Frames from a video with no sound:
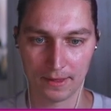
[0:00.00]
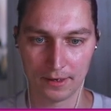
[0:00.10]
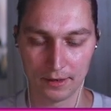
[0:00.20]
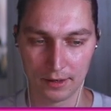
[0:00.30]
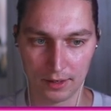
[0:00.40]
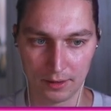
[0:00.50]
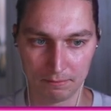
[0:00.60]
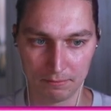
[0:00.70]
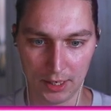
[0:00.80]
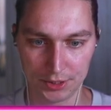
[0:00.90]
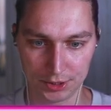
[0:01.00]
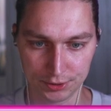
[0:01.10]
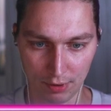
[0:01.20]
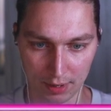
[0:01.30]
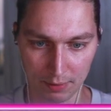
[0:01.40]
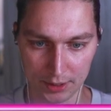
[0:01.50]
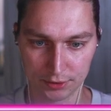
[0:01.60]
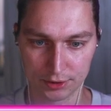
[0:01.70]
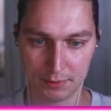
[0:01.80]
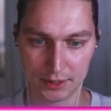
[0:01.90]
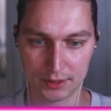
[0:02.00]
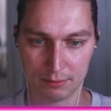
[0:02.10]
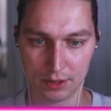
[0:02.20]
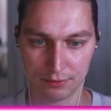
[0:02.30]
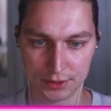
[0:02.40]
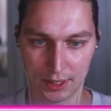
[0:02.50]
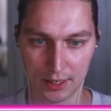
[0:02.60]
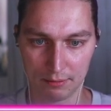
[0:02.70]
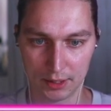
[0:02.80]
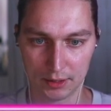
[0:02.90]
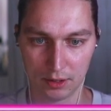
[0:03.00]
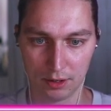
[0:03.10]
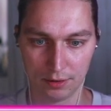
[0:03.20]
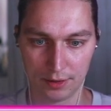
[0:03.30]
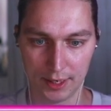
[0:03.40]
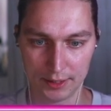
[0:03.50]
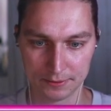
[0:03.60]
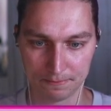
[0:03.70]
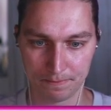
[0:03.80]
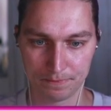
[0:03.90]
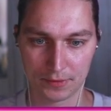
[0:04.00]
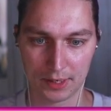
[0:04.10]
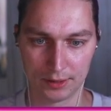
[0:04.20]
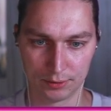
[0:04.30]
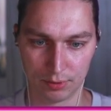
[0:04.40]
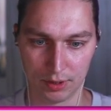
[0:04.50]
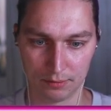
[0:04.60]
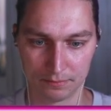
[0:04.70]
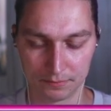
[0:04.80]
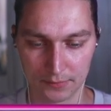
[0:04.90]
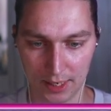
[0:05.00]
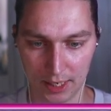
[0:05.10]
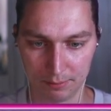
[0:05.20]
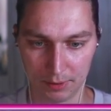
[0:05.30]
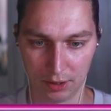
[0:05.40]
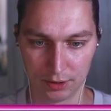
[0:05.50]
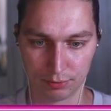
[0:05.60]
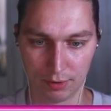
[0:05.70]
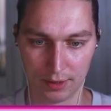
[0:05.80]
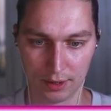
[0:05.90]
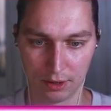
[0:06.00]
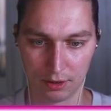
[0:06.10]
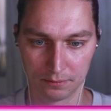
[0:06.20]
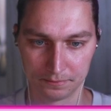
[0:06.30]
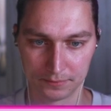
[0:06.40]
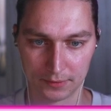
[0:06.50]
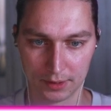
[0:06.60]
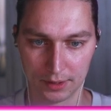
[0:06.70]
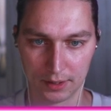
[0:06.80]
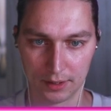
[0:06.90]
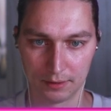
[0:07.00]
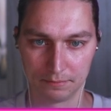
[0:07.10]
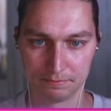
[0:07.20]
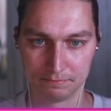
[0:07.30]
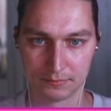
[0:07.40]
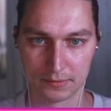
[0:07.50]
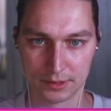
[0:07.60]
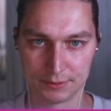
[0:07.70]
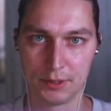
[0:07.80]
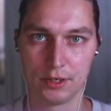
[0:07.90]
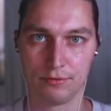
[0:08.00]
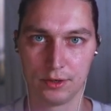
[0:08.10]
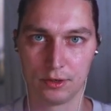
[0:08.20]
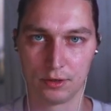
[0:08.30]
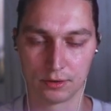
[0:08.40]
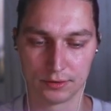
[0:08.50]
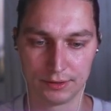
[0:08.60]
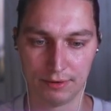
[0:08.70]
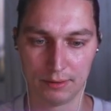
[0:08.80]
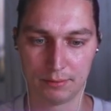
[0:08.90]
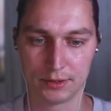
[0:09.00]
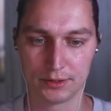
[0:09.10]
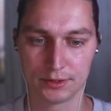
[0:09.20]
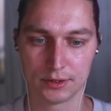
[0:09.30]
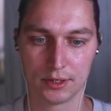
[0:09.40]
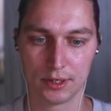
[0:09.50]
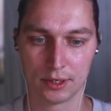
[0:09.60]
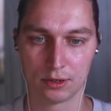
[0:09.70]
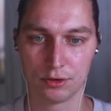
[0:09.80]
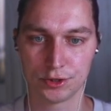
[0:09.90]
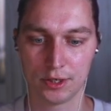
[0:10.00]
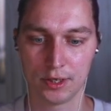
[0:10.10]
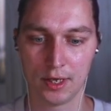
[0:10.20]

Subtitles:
I just recommend to spend a bit of time and learn that, and it will help a lot with your speed of your development in Clojure,